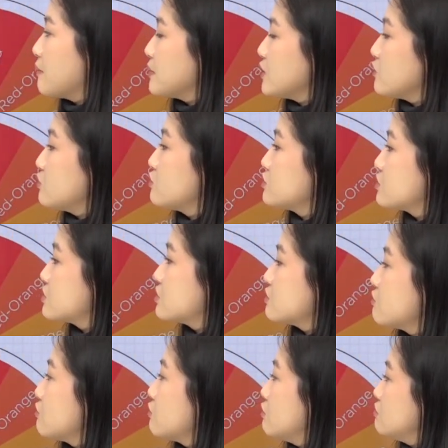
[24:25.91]
used
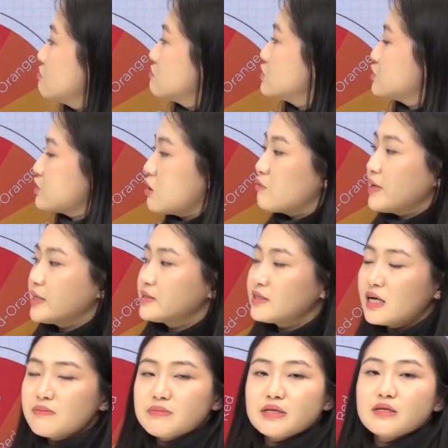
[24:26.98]
to show
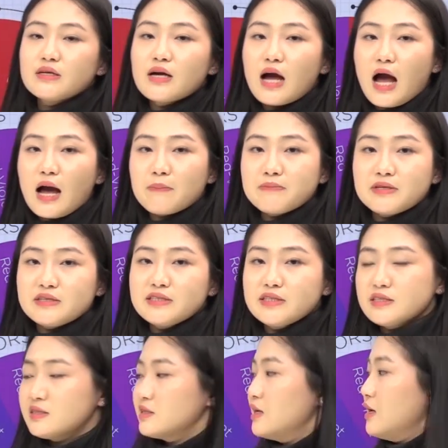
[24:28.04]
excitement,
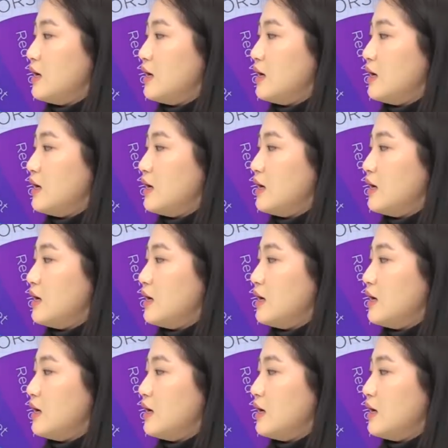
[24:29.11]
happiness,